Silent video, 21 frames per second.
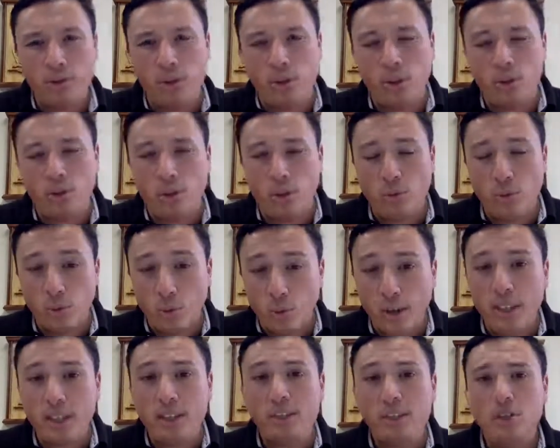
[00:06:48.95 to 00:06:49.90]
for
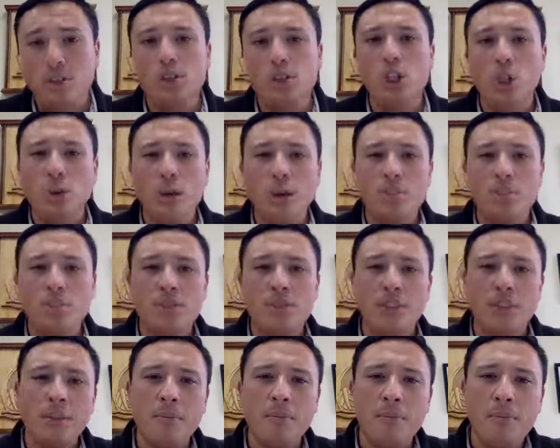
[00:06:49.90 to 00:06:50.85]
Ridge
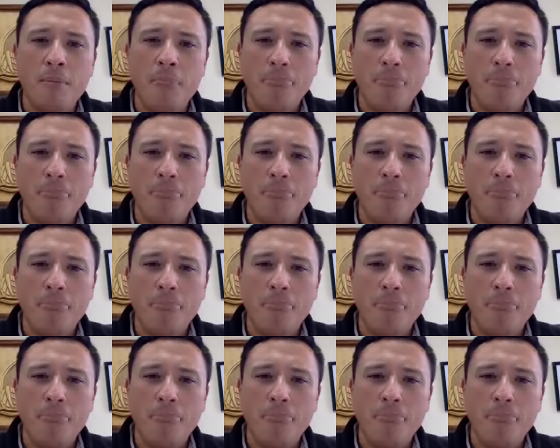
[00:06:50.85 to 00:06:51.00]
UMC